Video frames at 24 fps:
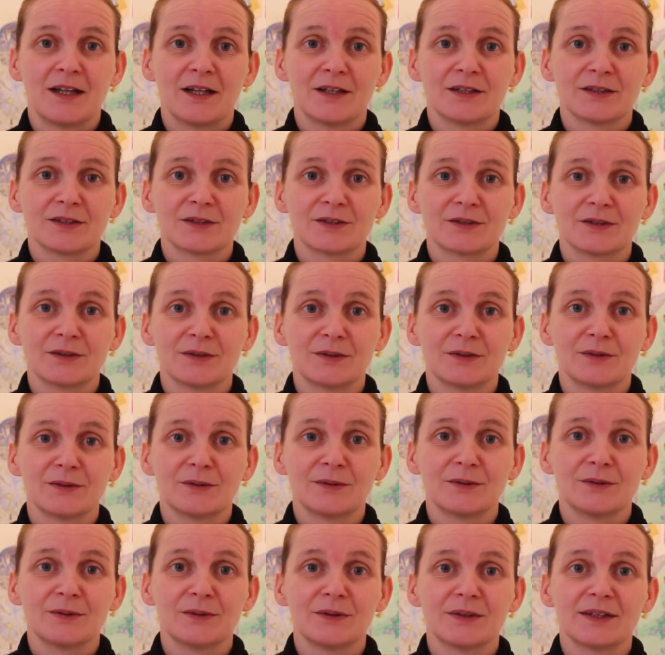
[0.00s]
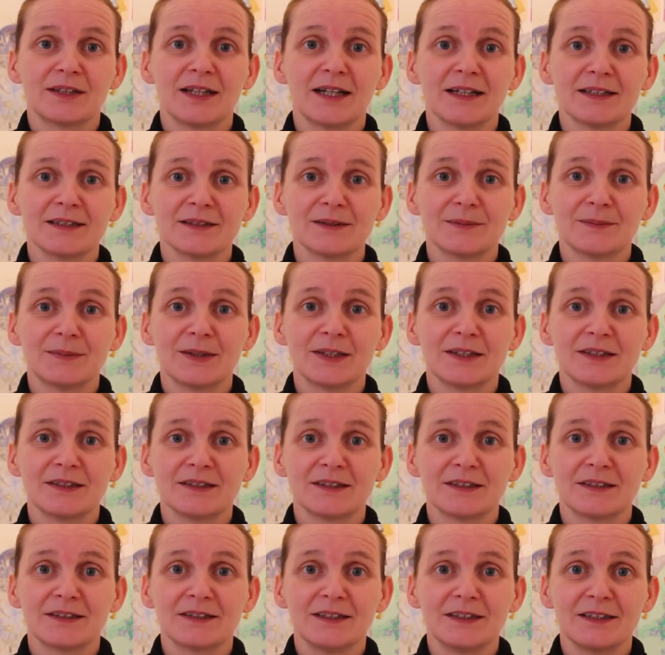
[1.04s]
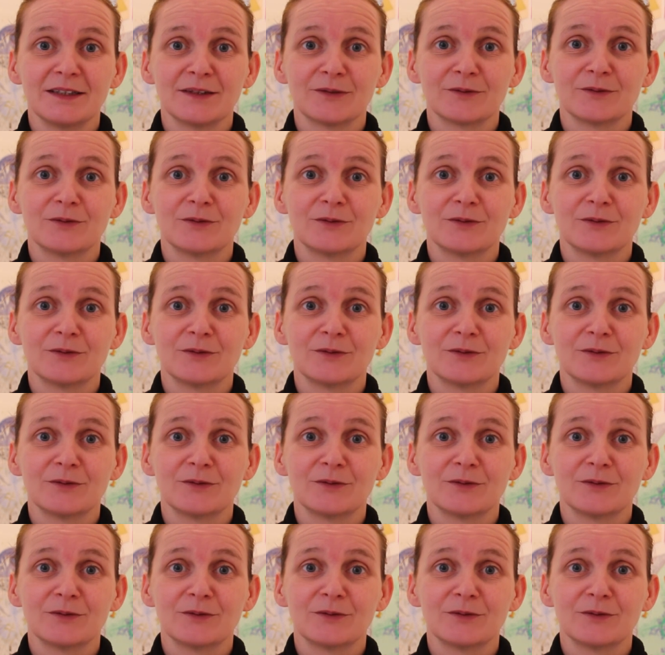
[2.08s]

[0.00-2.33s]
So that's basically it.